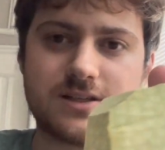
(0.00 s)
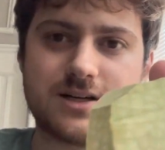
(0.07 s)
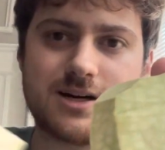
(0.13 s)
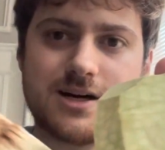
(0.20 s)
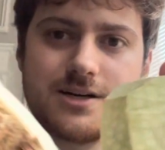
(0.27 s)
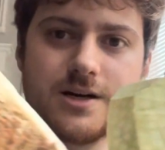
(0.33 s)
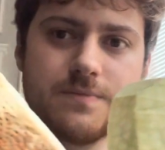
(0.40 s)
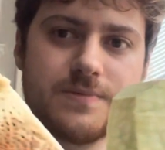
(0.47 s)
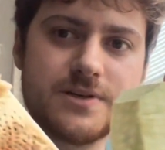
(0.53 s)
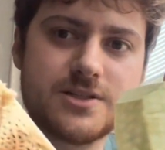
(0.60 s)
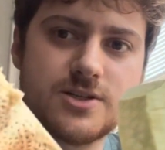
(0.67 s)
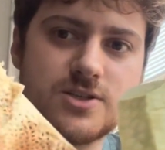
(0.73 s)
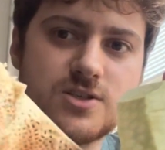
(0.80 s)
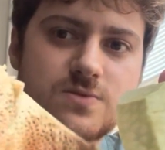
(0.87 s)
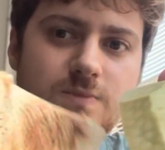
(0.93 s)
cut up into
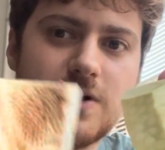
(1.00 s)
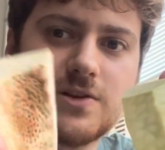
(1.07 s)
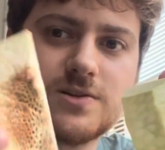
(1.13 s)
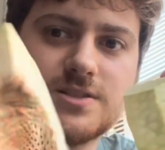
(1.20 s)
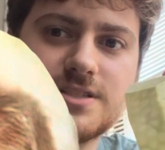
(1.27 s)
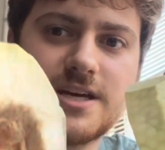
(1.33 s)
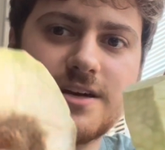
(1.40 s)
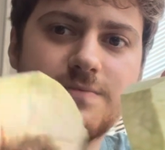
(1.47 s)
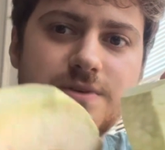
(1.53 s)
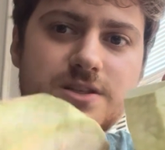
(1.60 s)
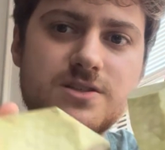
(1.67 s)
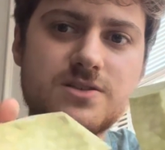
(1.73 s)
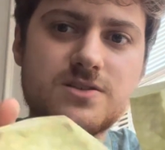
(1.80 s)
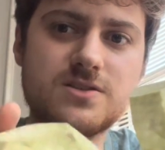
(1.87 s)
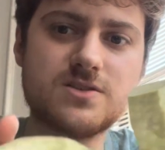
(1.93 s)
smaller
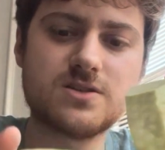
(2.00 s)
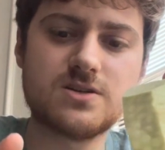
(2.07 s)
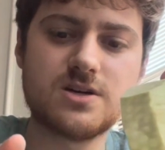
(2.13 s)
segments